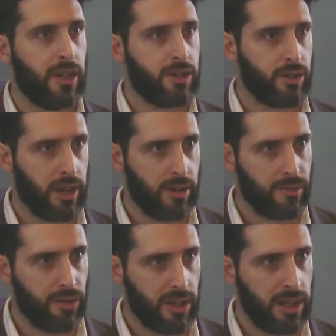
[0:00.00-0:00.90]
integrated it
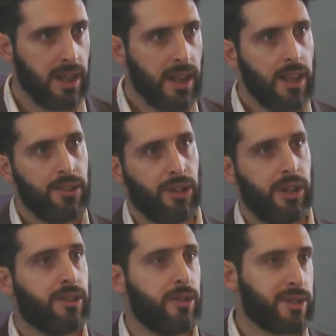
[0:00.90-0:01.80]
fully, so you
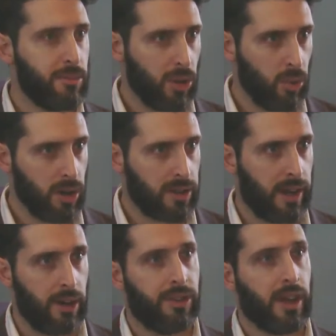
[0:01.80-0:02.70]
need to do some more work
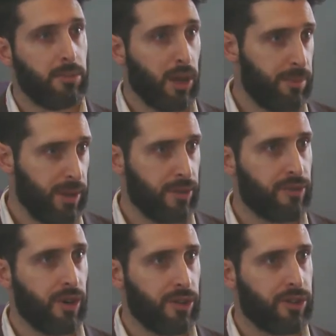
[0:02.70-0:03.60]
there. So that might be your
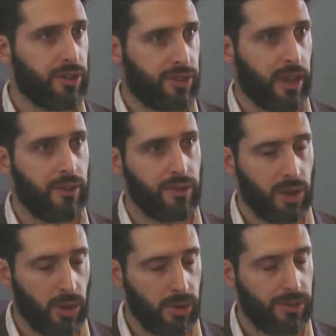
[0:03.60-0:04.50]
first set of
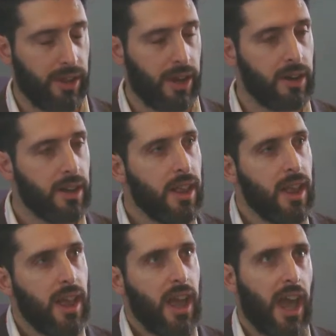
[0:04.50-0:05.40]
goals there.
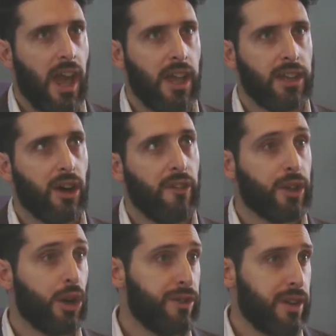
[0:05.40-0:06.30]
On the
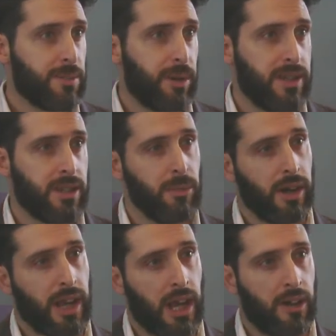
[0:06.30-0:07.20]
governance piece, you
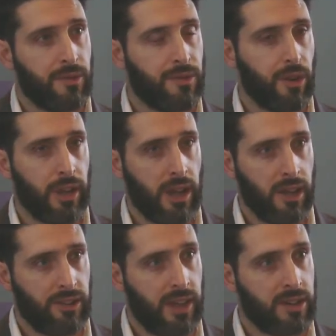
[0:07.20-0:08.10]
might have a
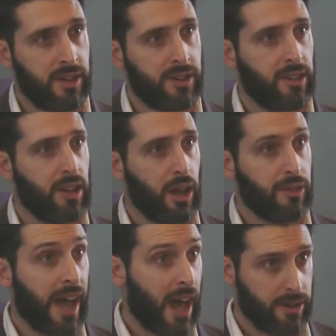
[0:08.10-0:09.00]
realization that there's a lot
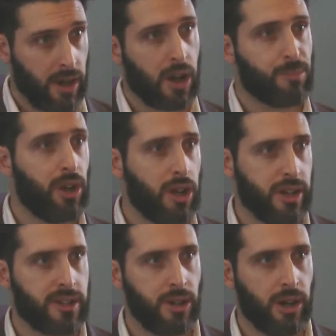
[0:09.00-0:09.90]
of ad hoc
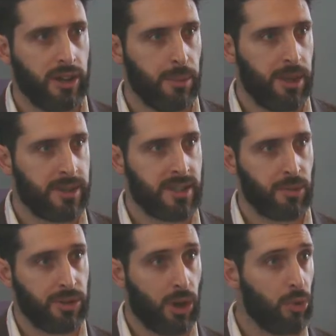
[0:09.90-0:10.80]
projects going on in the business
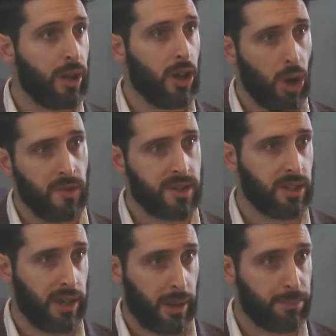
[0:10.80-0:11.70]
with no real
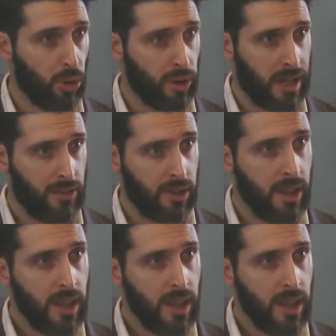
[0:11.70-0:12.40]
oversight at board level.